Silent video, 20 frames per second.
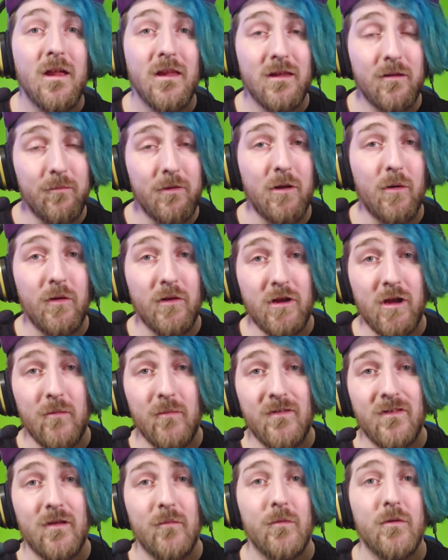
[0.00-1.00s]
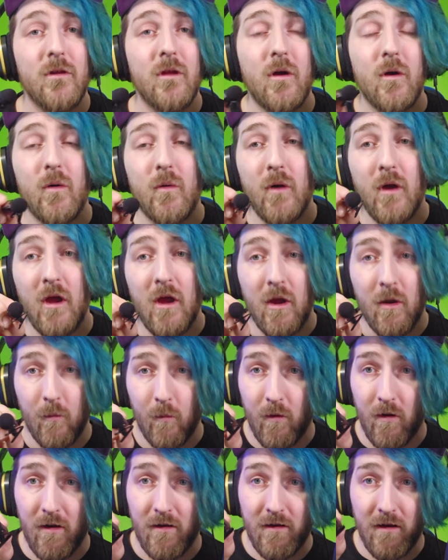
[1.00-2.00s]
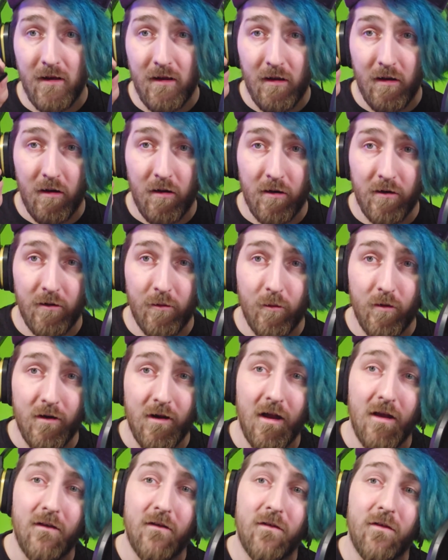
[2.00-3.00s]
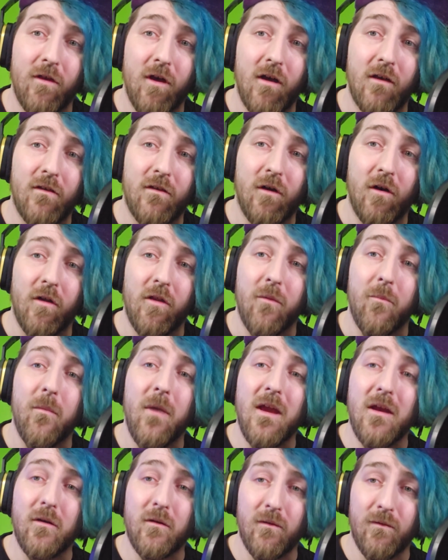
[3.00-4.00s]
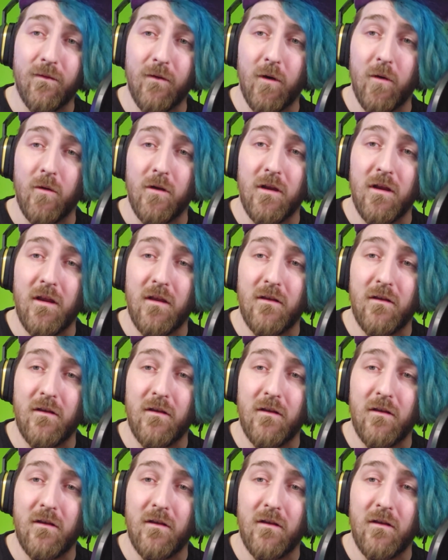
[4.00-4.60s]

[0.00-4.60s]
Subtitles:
Let me know in the comments down below what are your guys' thoughts on the microphone.